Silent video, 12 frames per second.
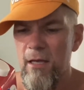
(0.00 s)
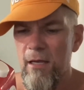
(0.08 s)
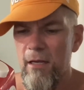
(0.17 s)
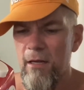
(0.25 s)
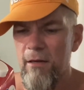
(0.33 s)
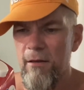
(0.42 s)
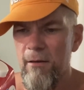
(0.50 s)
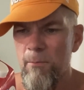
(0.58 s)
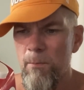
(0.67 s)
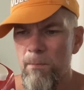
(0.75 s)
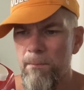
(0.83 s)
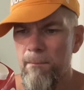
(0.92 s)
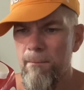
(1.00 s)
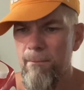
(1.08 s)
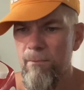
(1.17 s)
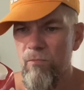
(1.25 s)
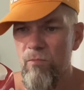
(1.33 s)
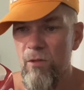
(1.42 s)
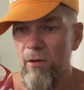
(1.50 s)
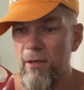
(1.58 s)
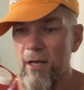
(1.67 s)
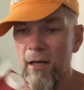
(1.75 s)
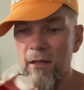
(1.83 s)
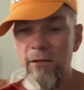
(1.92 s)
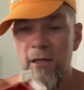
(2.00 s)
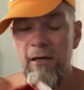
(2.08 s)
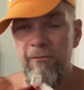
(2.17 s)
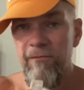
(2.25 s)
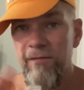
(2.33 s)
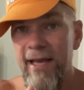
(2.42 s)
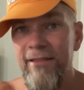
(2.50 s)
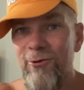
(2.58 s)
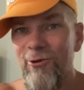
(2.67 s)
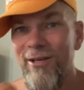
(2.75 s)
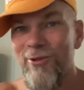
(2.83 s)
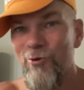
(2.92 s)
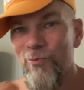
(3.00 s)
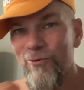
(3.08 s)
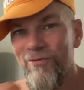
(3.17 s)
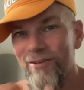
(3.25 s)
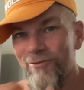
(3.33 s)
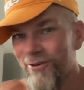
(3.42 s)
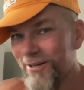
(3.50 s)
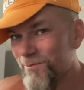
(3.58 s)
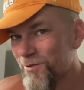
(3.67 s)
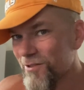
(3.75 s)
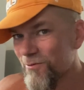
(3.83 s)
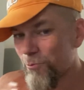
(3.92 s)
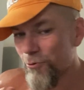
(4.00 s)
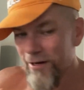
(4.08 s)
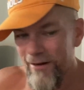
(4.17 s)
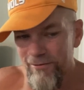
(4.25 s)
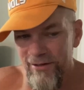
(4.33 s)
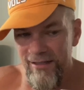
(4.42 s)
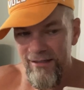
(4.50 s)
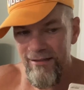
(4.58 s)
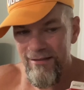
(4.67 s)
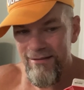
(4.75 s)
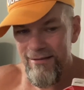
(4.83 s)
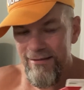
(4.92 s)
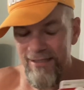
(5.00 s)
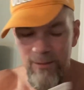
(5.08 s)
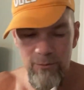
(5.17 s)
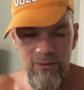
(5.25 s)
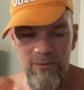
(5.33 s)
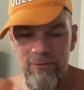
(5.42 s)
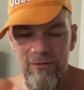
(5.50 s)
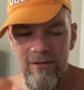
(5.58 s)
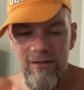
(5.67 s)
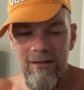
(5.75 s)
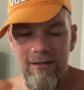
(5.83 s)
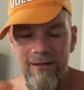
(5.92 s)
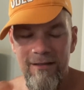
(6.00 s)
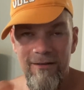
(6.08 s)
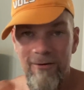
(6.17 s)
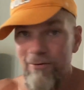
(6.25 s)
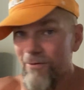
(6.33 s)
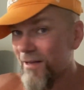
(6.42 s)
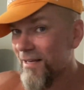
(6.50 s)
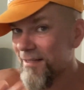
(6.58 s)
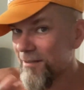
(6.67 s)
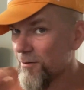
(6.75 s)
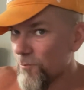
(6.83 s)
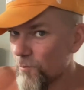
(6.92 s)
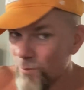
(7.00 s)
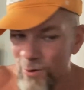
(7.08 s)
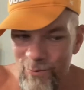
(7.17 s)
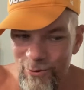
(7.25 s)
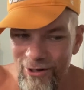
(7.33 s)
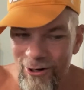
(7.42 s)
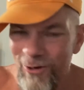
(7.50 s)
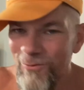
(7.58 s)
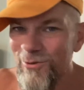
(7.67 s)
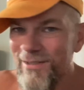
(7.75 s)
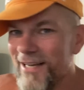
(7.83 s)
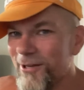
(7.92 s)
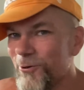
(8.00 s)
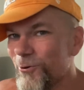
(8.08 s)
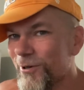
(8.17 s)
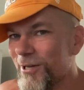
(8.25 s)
And um, yeah, a lot of fat though, like three point five grams per every tablespoon. Remember, carnivore diet, you don't